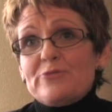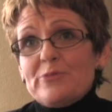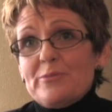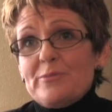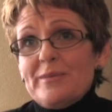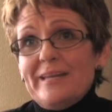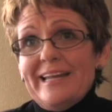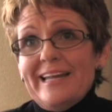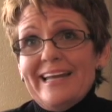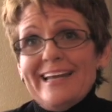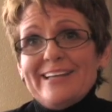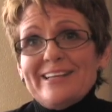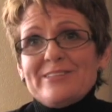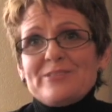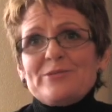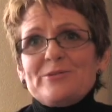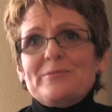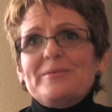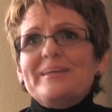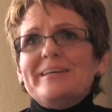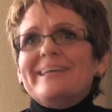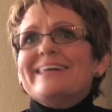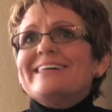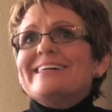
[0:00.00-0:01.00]
for me to answer,
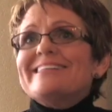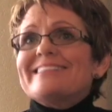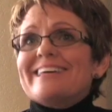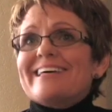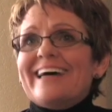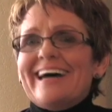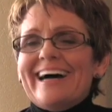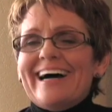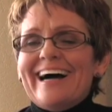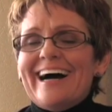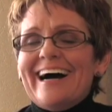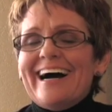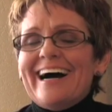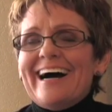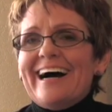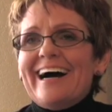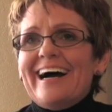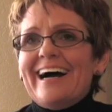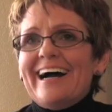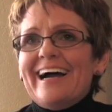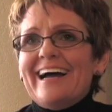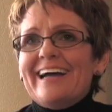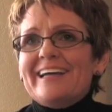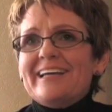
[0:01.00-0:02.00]
because
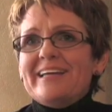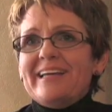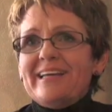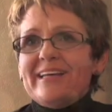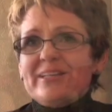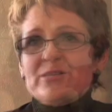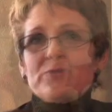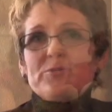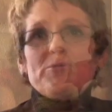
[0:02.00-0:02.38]
it's